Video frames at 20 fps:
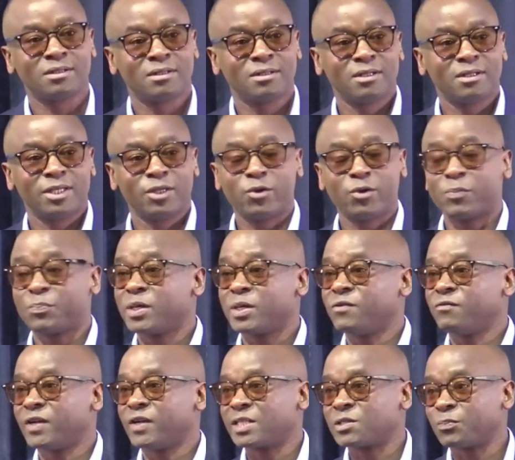UAP
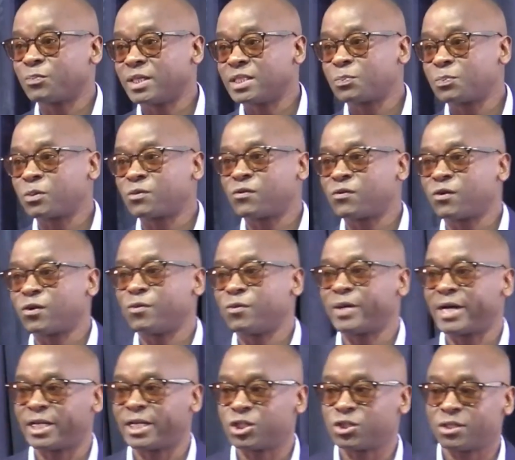Investments portfolio
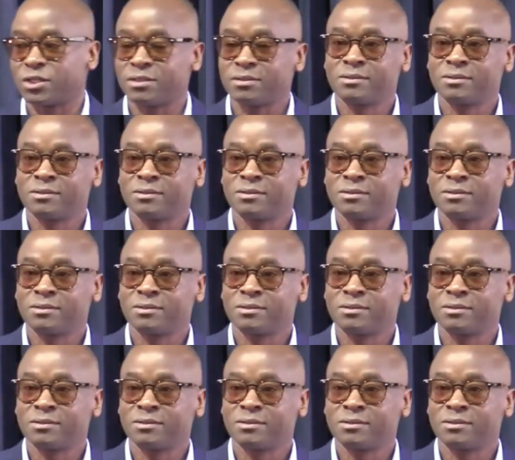manager,